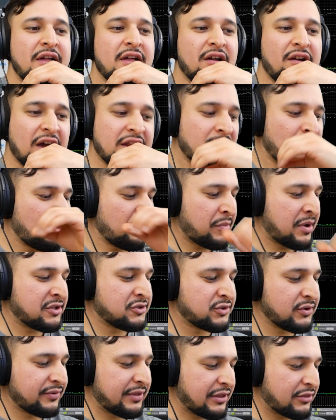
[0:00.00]
Kind of
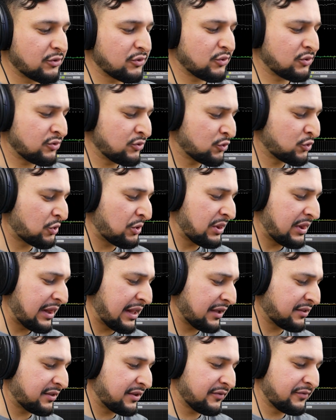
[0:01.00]
reminds you of like those
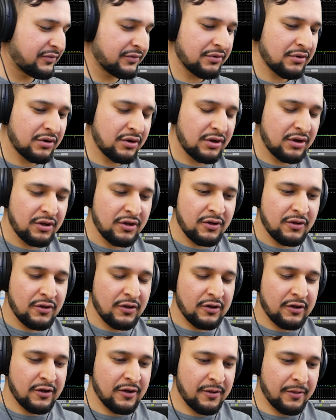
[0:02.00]
collective,
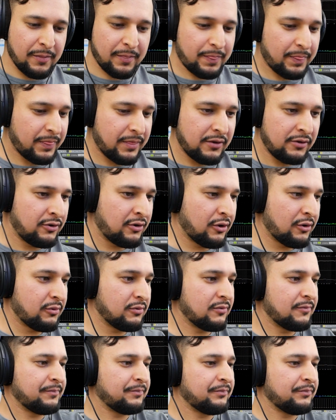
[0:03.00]
you know,